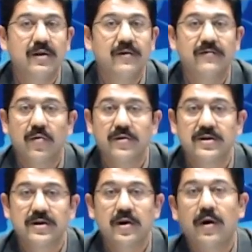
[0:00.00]
of
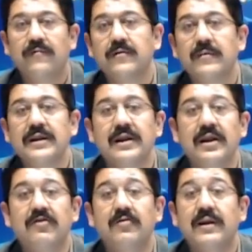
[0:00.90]
loans of the
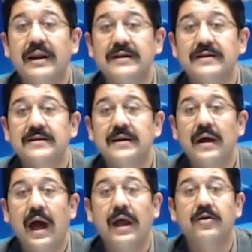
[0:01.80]
multilateral lenders
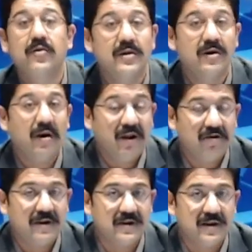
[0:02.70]
and donor
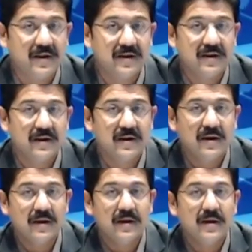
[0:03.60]
agencies.
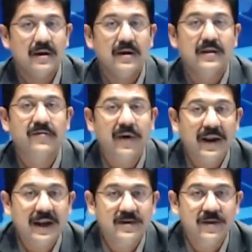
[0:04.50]
The
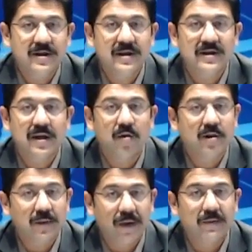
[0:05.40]
finance minister said all
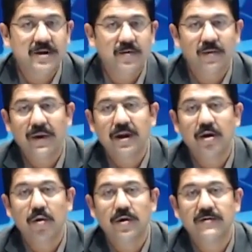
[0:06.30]
the payments would be
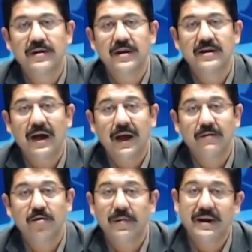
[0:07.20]
endured within
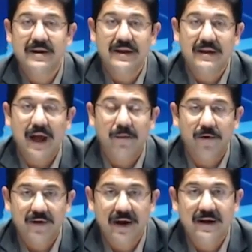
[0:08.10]
time to maintain and
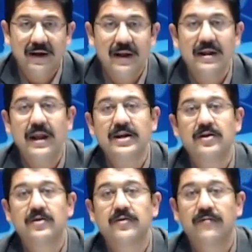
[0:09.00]
protect
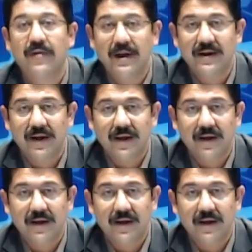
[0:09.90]
national sovereignty.